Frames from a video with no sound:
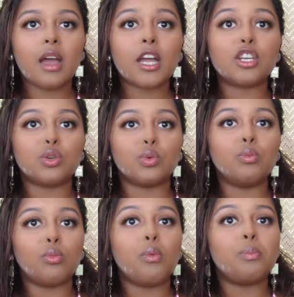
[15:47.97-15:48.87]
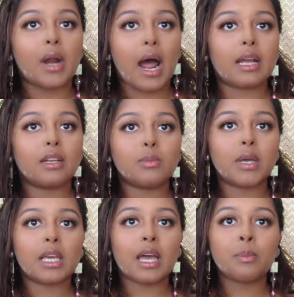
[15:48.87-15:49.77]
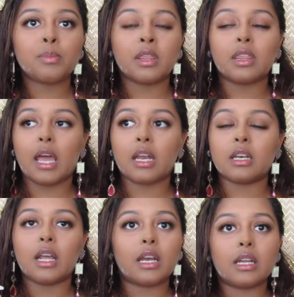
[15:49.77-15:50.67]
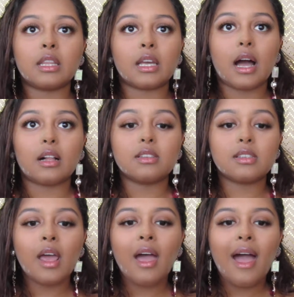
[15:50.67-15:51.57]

I do more bridal makeup than anything else,